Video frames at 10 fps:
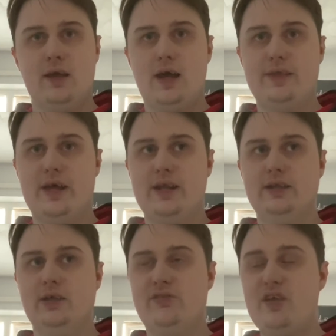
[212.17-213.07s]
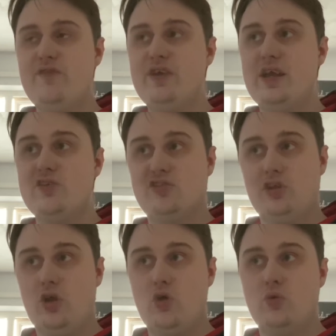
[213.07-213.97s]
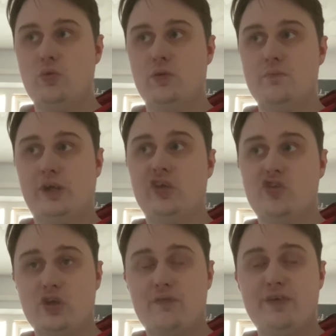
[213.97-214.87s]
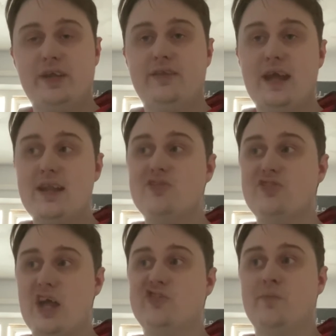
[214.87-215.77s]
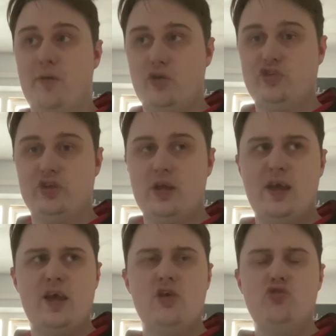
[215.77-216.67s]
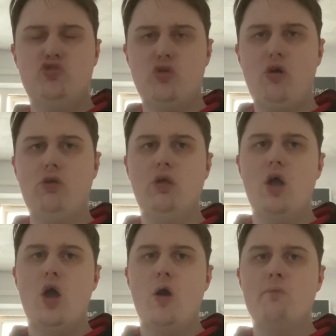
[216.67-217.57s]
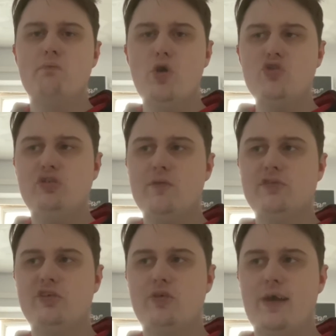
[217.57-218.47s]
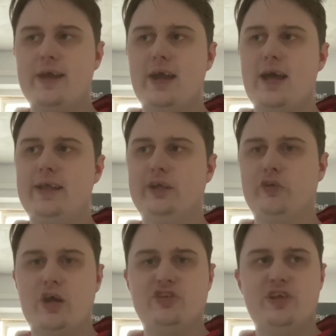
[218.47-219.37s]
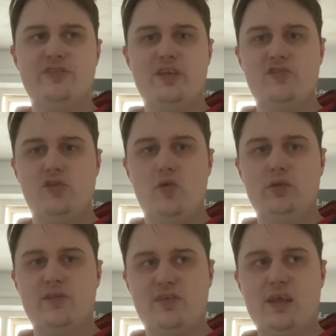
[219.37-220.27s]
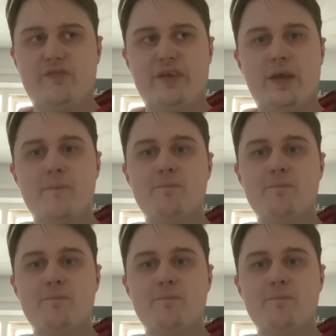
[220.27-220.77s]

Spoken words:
And then Latifi is slow because of traffic, then starts to push. Stroll moves over to the right and then crashes into Latifi.